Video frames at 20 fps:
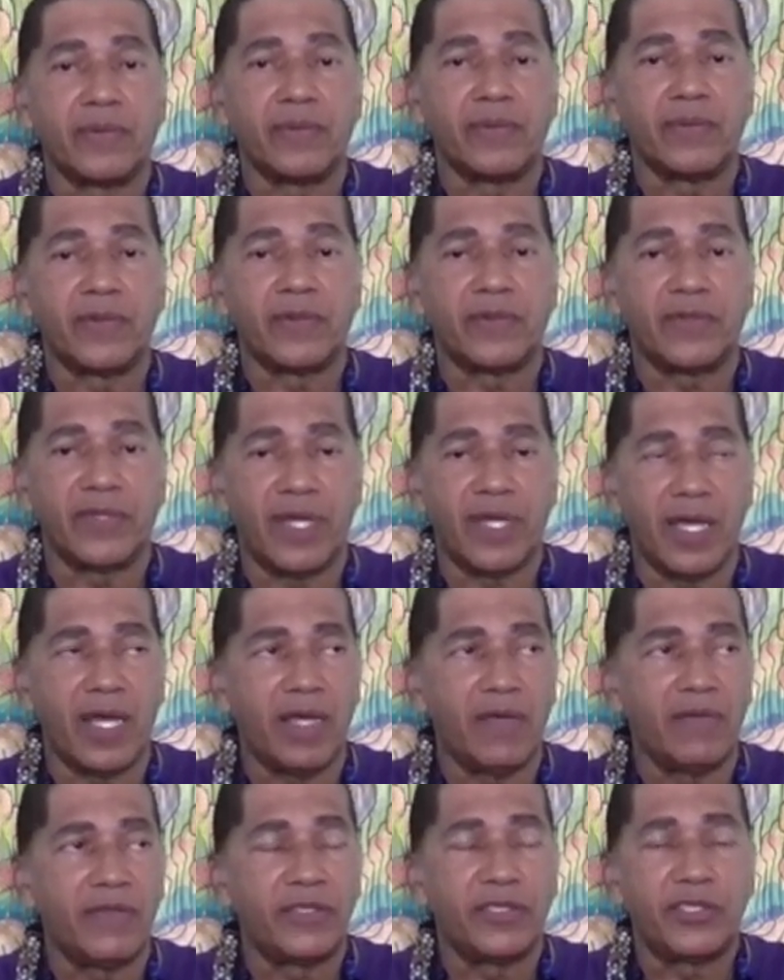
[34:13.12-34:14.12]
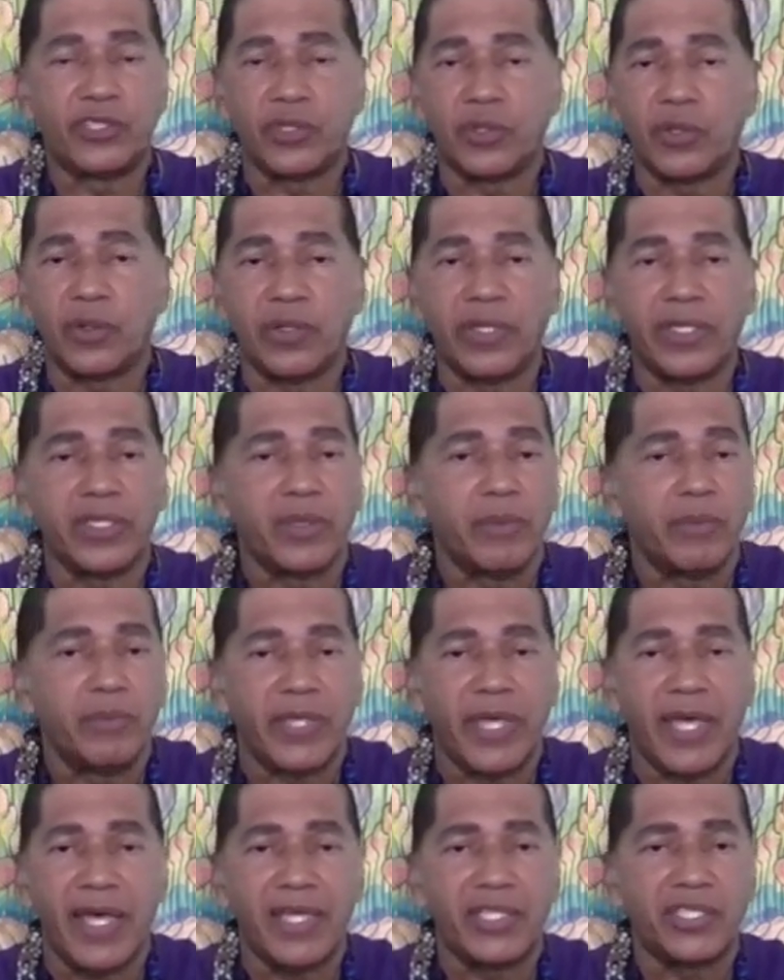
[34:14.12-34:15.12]
with love and joy and
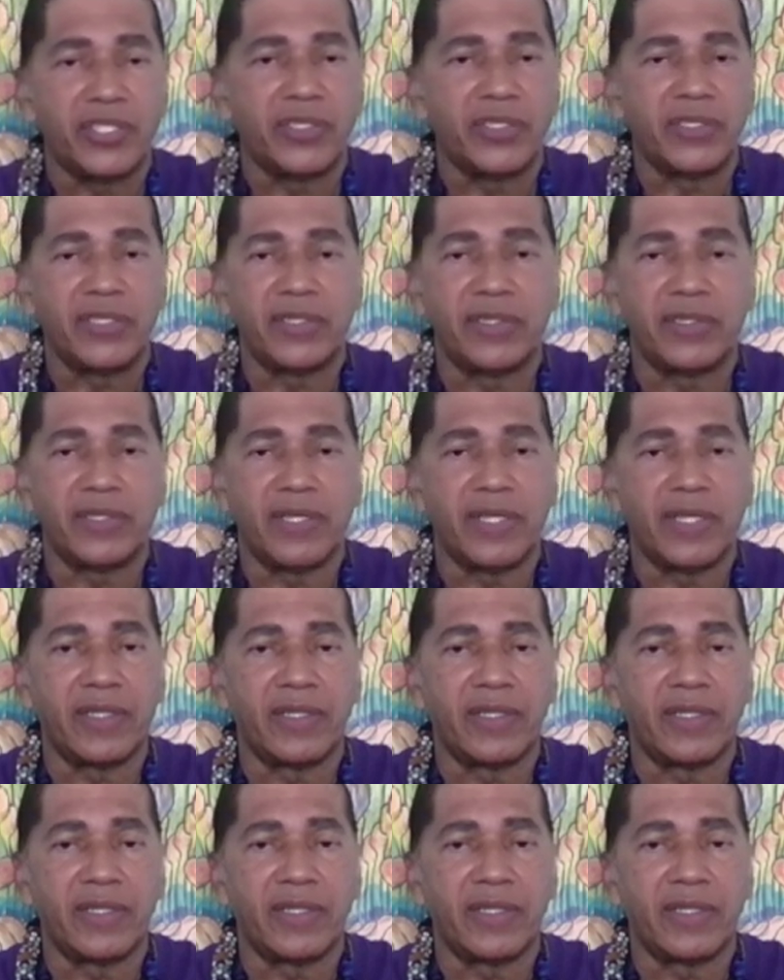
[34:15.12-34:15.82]
compassion.